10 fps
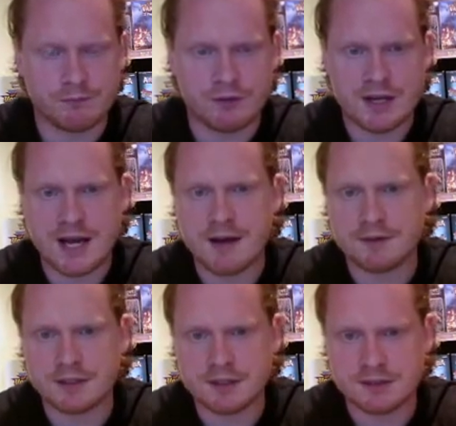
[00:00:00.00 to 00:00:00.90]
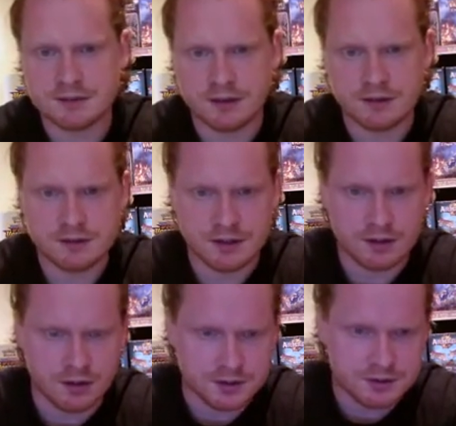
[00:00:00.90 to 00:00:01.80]
wreak havoc
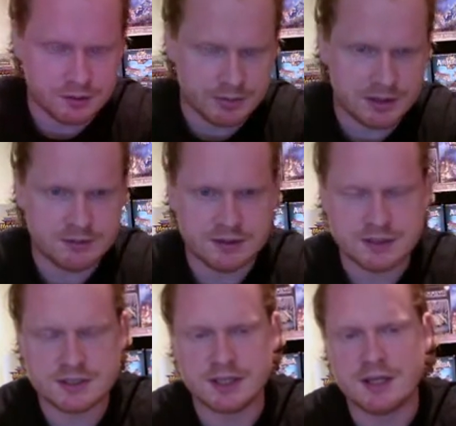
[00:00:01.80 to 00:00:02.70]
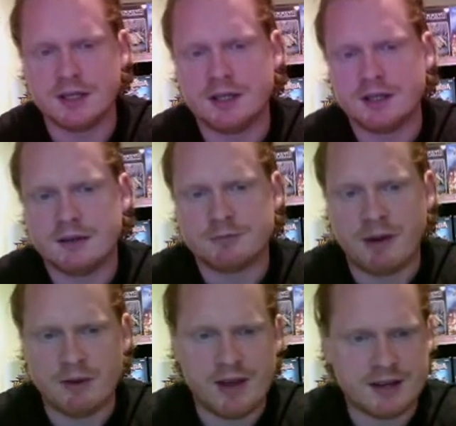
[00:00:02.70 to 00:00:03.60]
on your opponent's
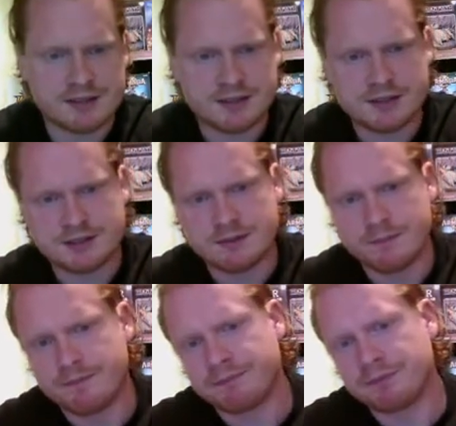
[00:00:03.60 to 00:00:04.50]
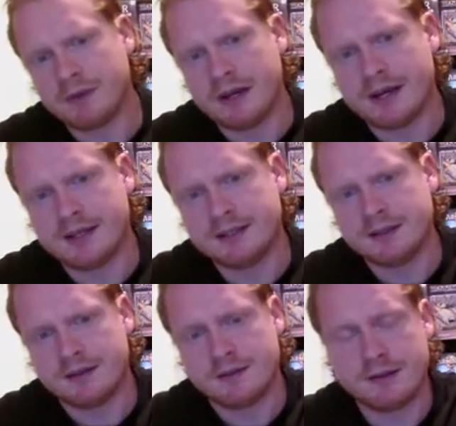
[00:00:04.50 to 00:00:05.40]
spellcasters,
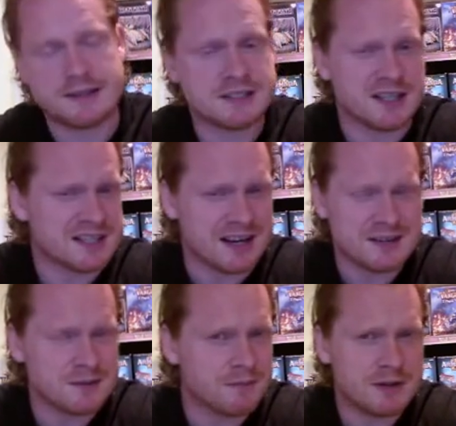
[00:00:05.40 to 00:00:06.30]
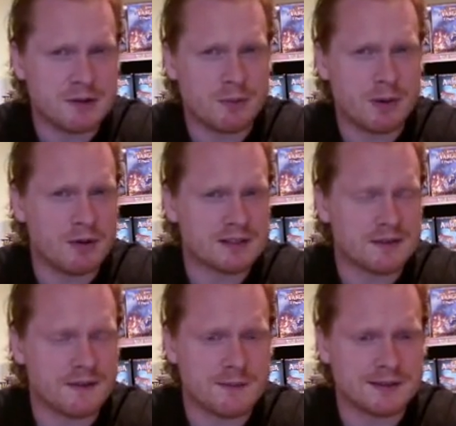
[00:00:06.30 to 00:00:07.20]
and it's kind of something that your opponent has
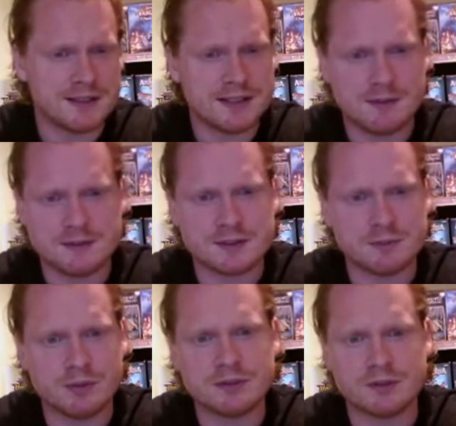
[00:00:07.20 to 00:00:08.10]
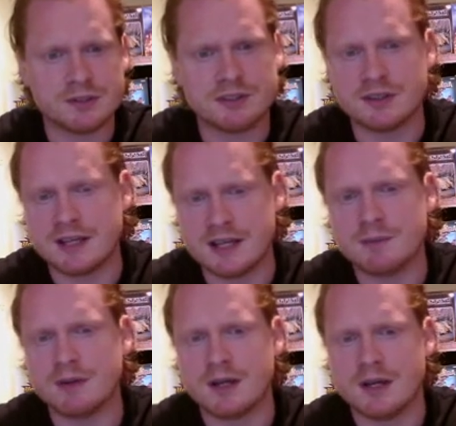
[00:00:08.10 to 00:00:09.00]
to think about dealing with at some point, or it's going to
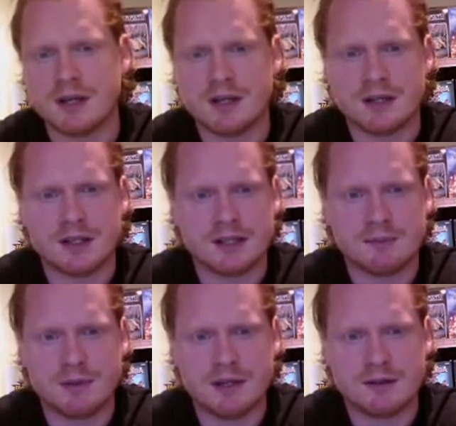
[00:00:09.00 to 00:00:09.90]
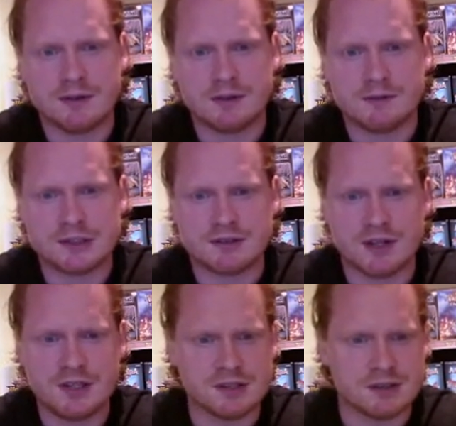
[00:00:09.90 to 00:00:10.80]
keep being a real
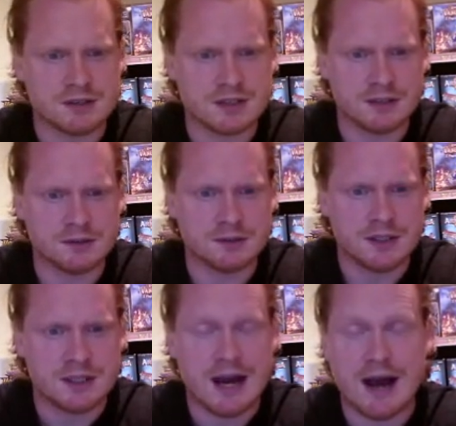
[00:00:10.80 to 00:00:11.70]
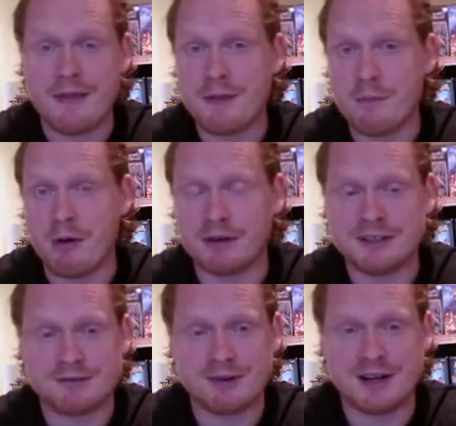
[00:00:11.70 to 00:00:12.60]
frustration. So, and the
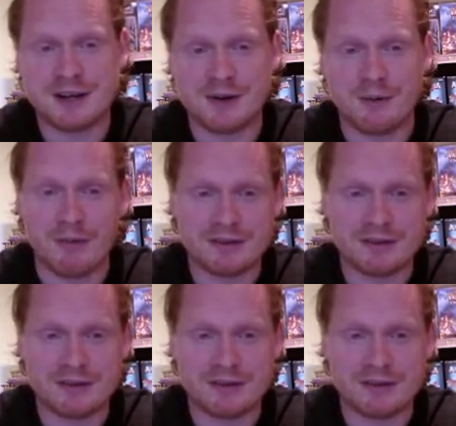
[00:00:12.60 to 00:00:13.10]
model is really cool,